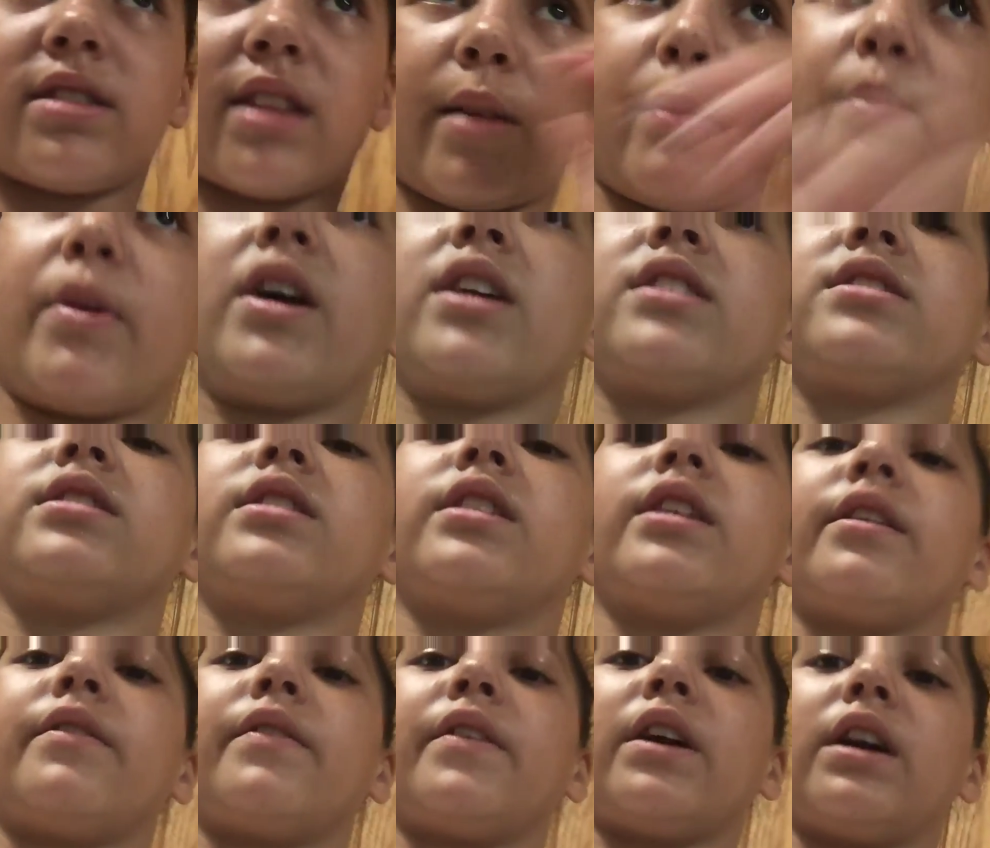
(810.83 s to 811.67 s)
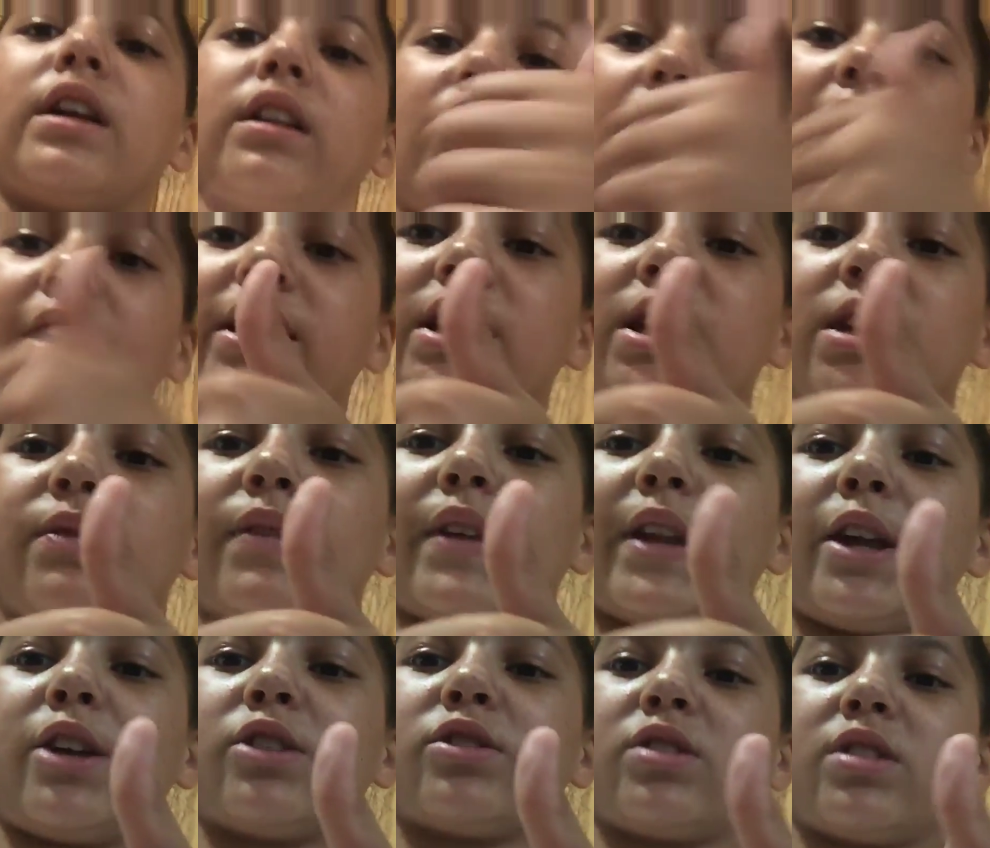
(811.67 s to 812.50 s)
positive, yeah, like this video,
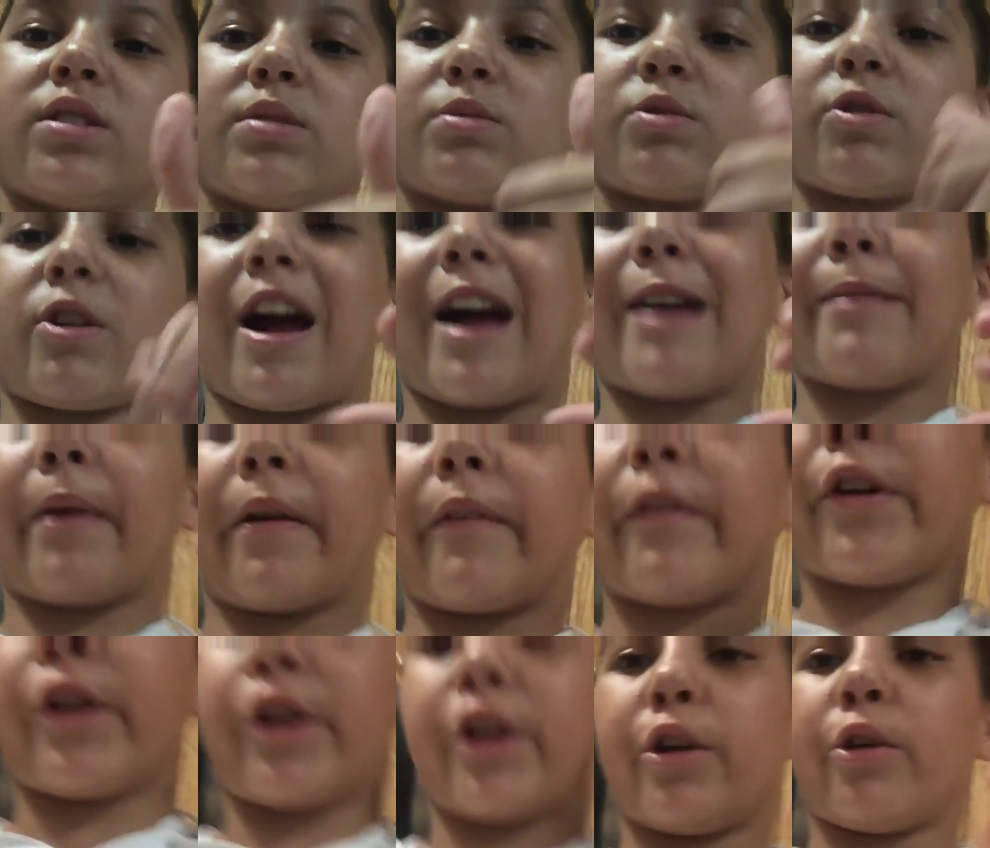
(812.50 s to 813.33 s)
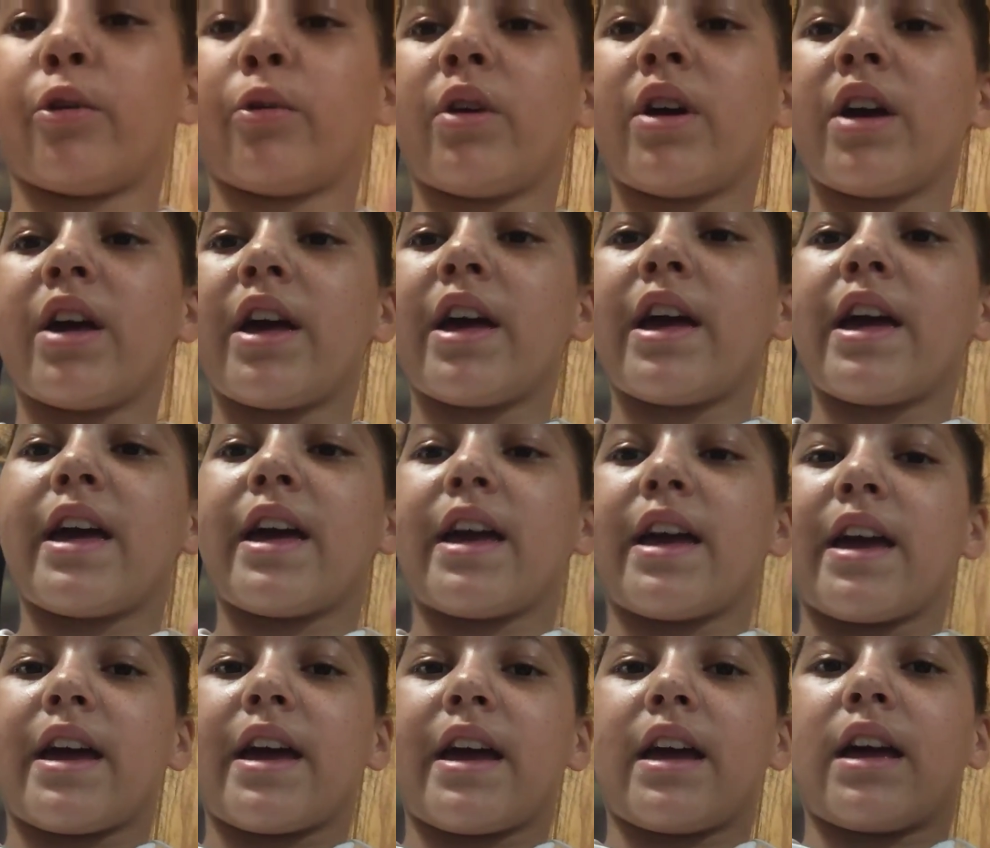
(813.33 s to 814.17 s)
subscribe if you're new.
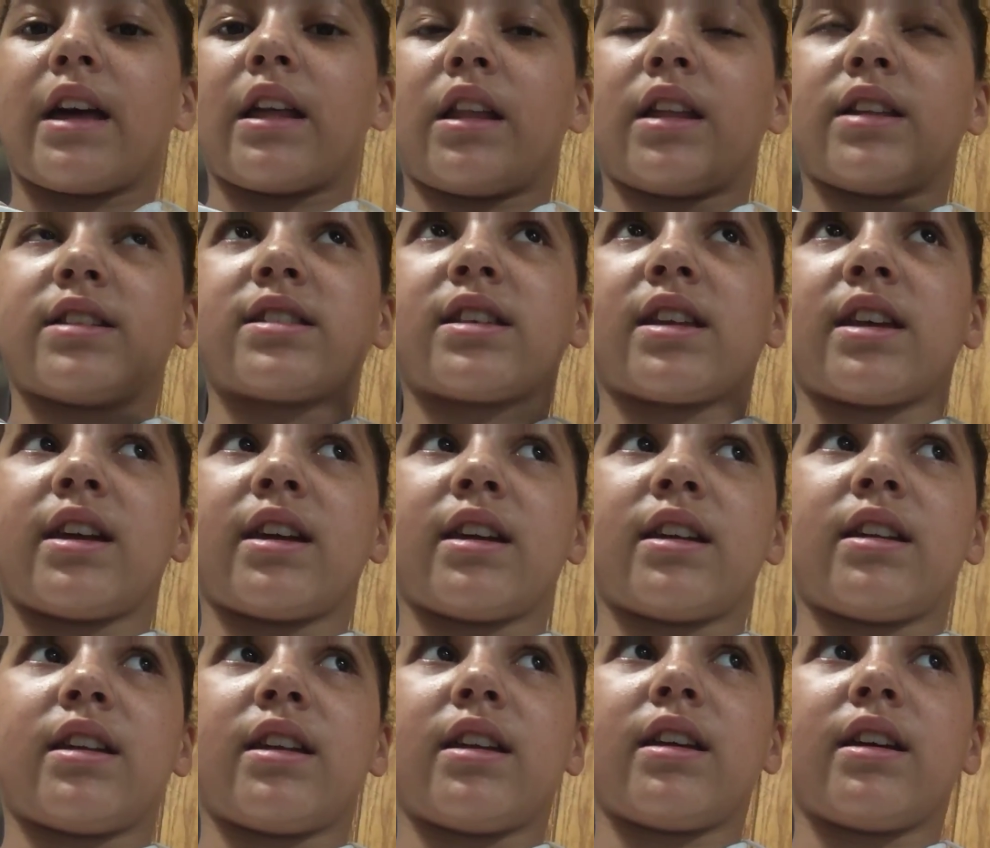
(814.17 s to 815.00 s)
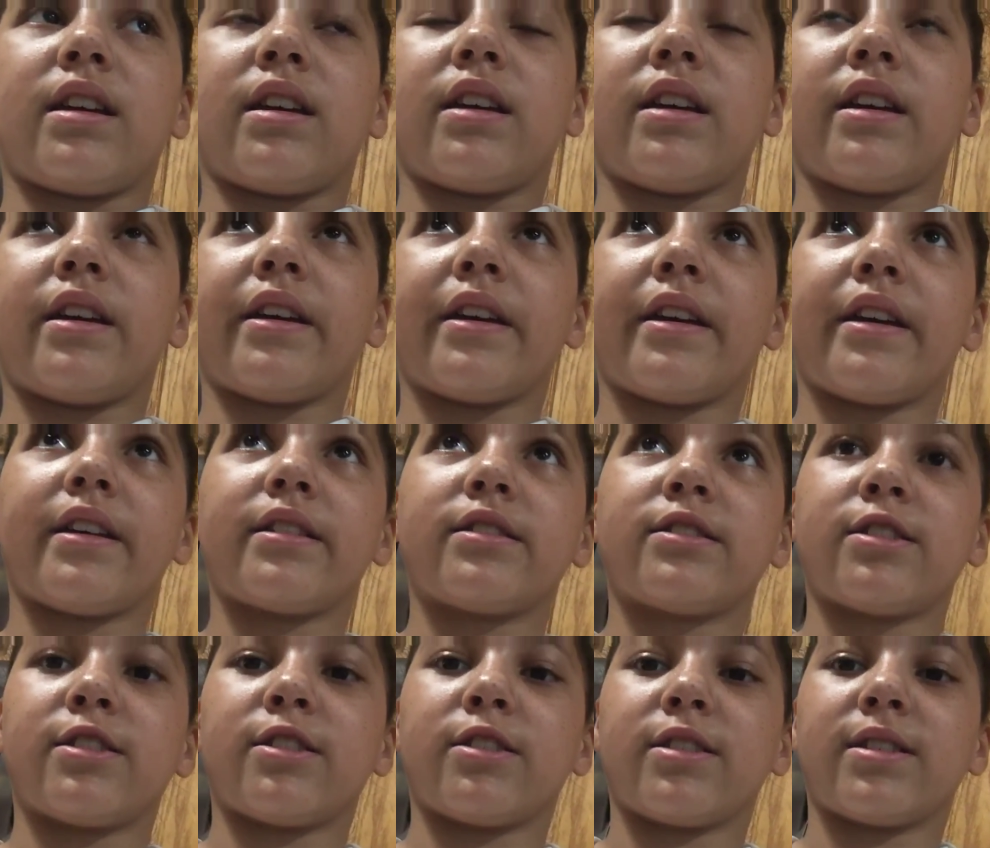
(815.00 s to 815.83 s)
Let's get
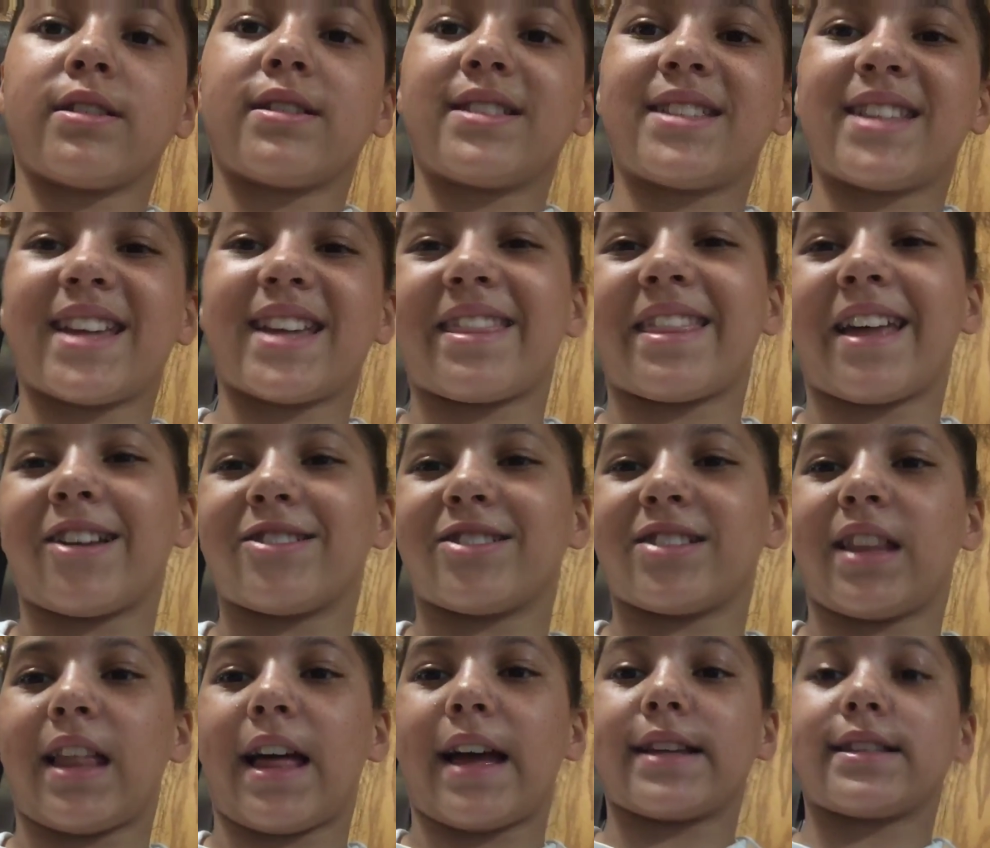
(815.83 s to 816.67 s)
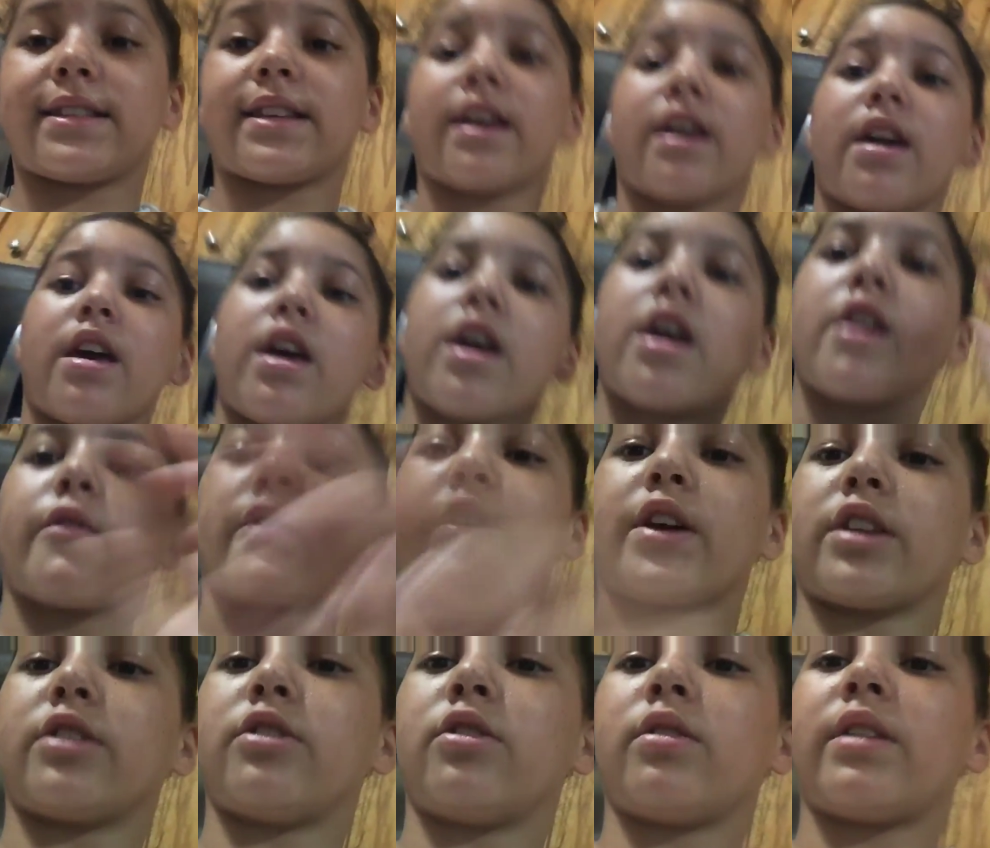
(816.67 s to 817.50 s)
to the likes. If we can
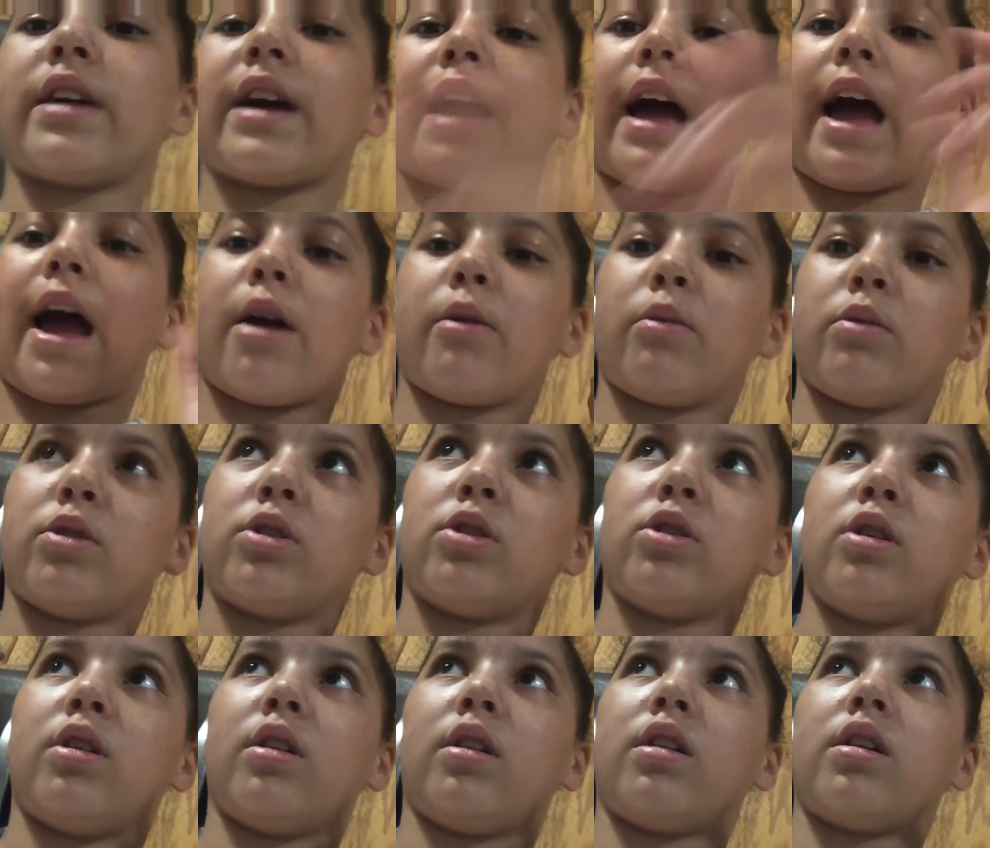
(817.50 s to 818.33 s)
do that, I will